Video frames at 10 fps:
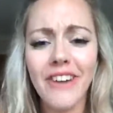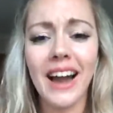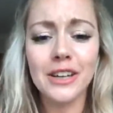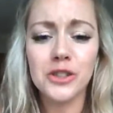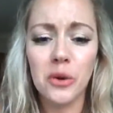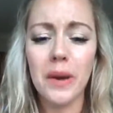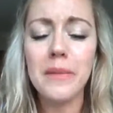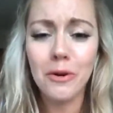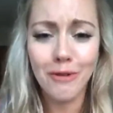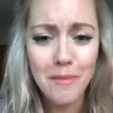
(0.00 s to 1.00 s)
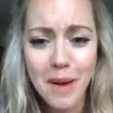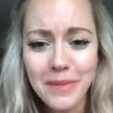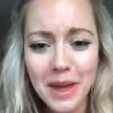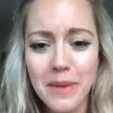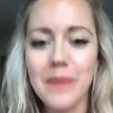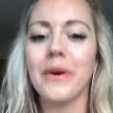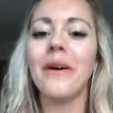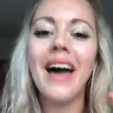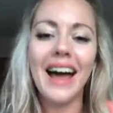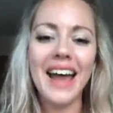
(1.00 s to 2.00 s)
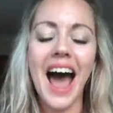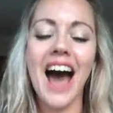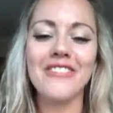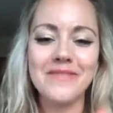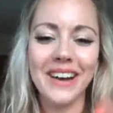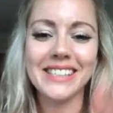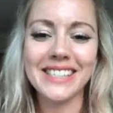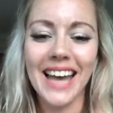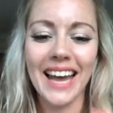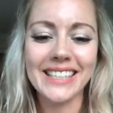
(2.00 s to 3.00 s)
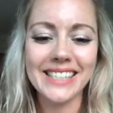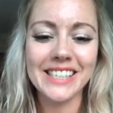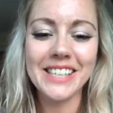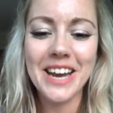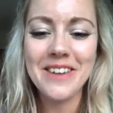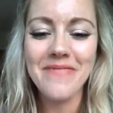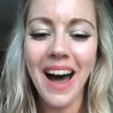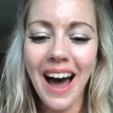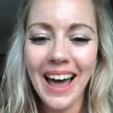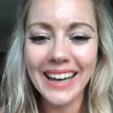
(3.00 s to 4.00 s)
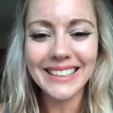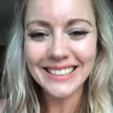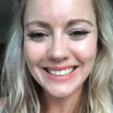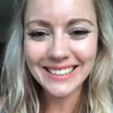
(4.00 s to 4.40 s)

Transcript: value to your people. Remember their people and have an amazing day. See you soon. Bye.